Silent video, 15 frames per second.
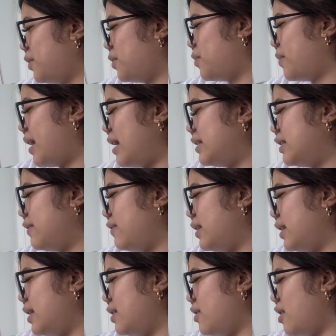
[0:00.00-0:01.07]

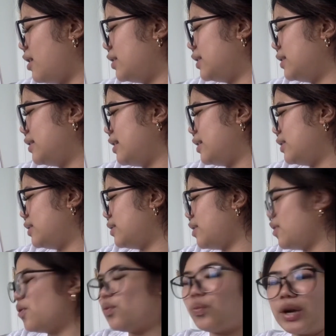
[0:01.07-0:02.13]
Creativity, consciousness,
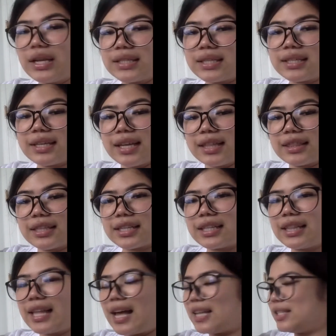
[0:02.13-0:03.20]
raise it in the
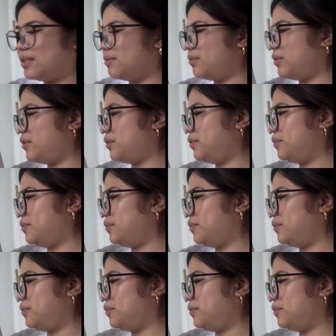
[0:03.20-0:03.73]
classroom.